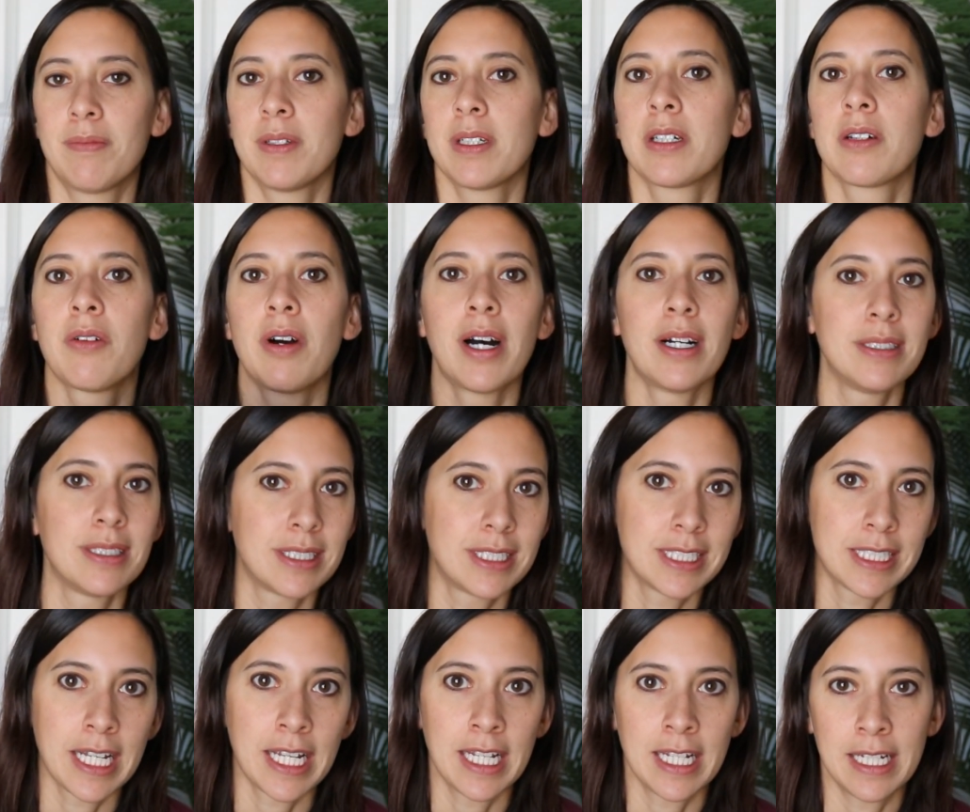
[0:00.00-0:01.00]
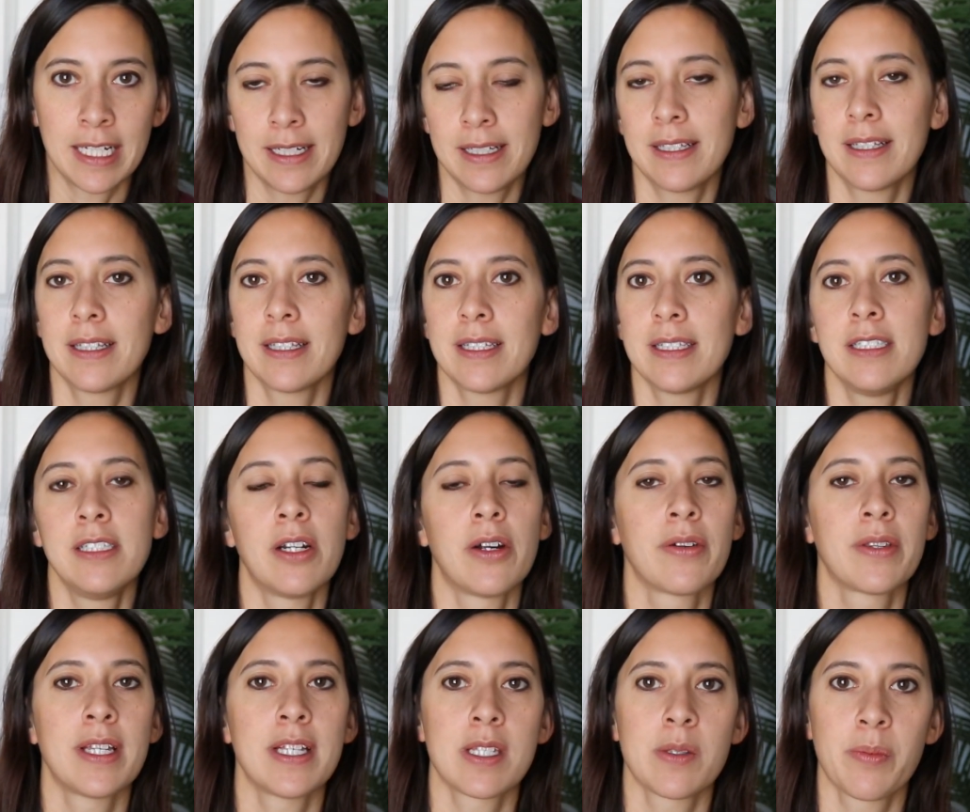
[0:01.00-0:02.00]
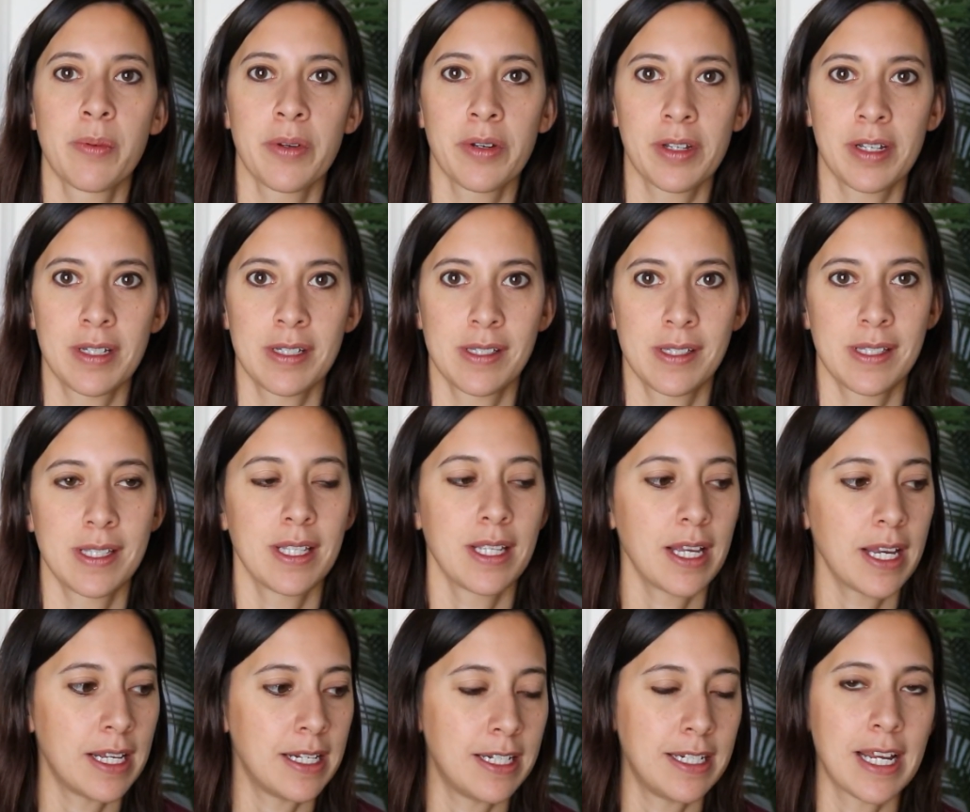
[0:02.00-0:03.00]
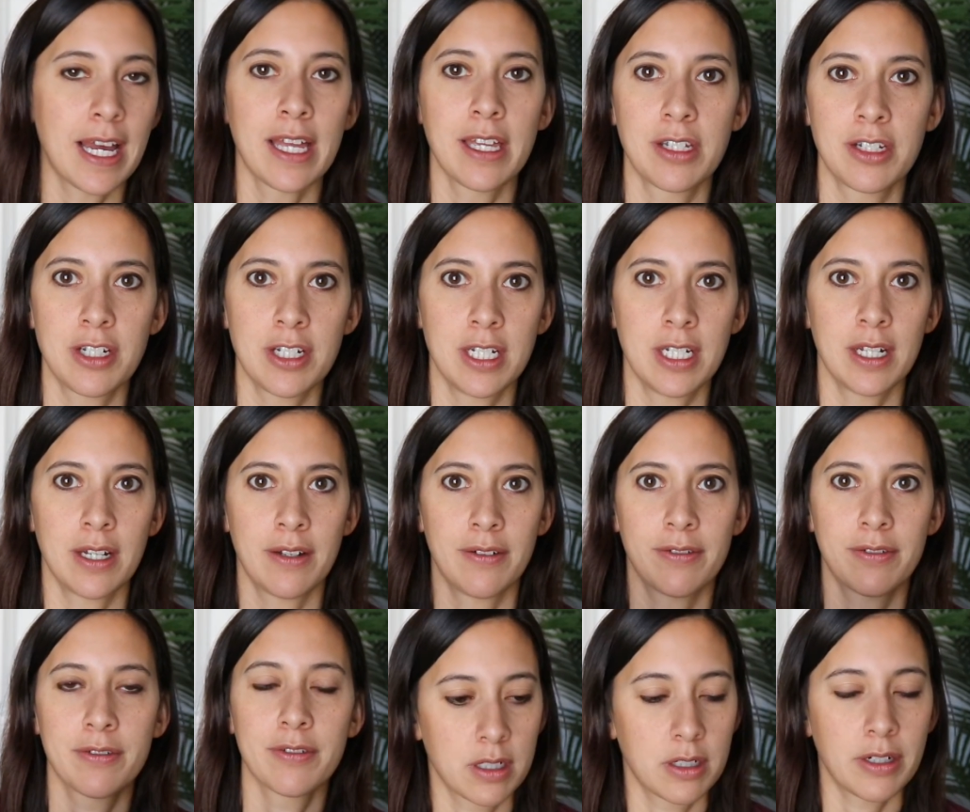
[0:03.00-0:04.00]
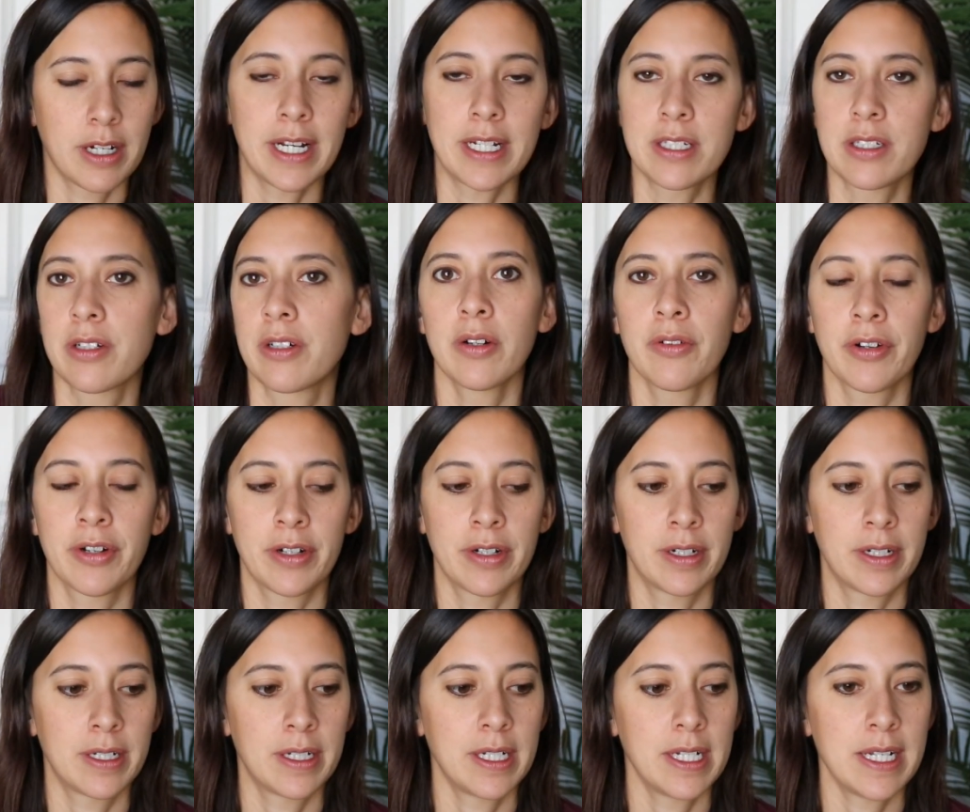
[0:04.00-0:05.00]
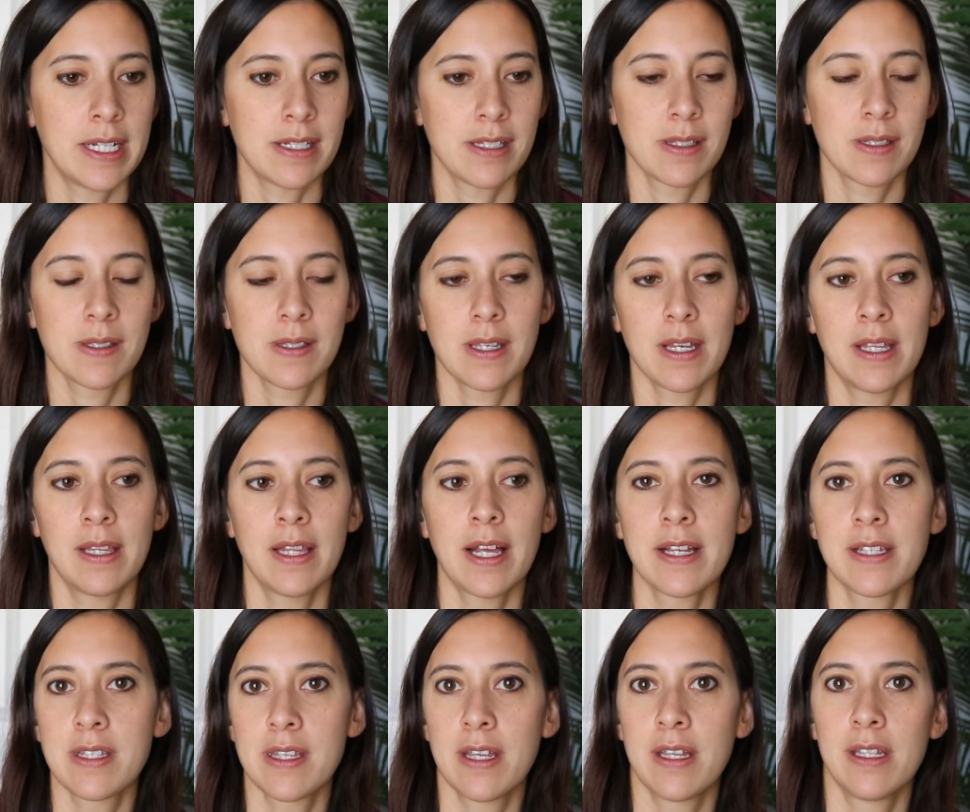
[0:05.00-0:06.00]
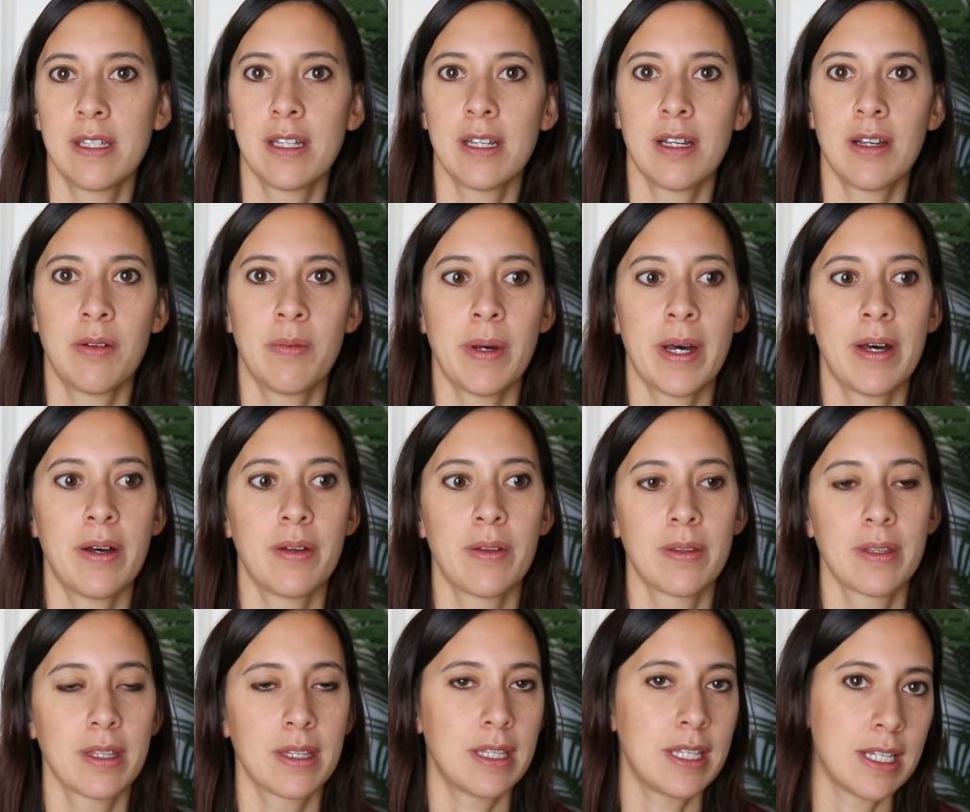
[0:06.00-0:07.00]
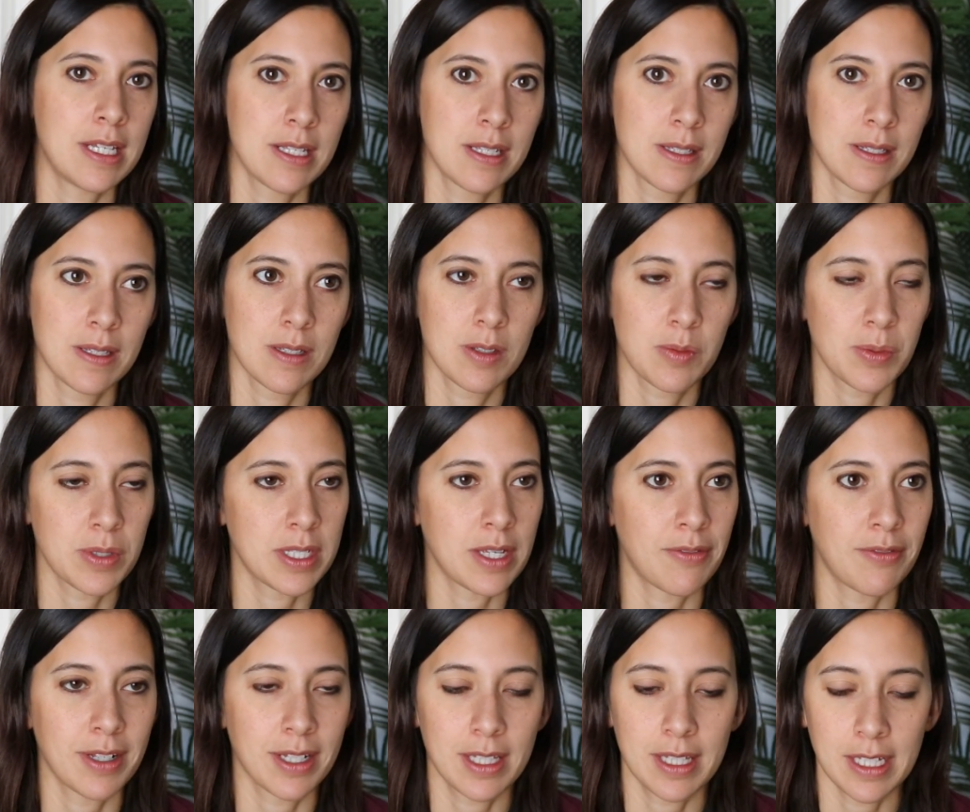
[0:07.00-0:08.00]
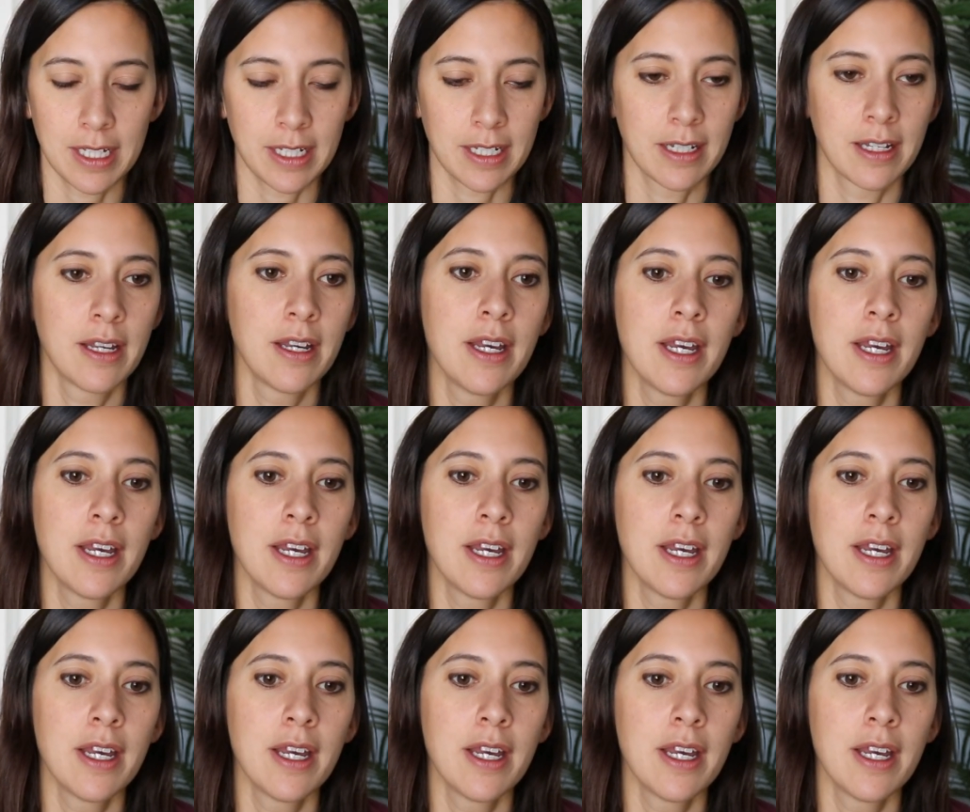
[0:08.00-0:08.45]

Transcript: go out and say, this book is an analogy of Christ or it's a lesson about this specific thing.